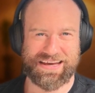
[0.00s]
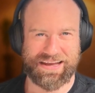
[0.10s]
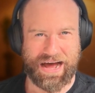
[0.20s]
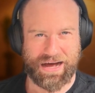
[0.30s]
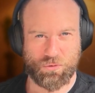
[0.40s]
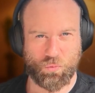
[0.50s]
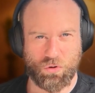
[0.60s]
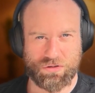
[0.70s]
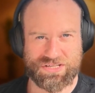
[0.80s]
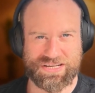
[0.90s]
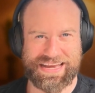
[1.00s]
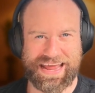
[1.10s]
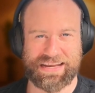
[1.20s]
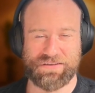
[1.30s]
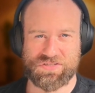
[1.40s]
and unwanted
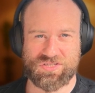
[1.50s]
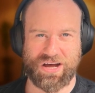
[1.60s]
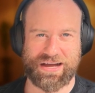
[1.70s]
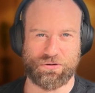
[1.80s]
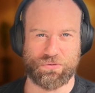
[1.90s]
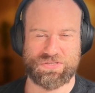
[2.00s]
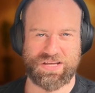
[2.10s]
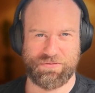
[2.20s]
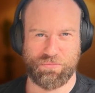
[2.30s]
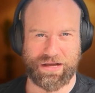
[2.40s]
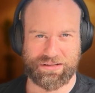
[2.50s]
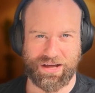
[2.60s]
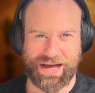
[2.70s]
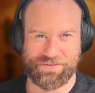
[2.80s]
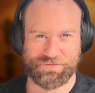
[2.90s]
negative cycles in my
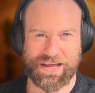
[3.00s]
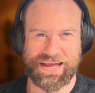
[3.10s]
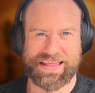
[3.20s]
life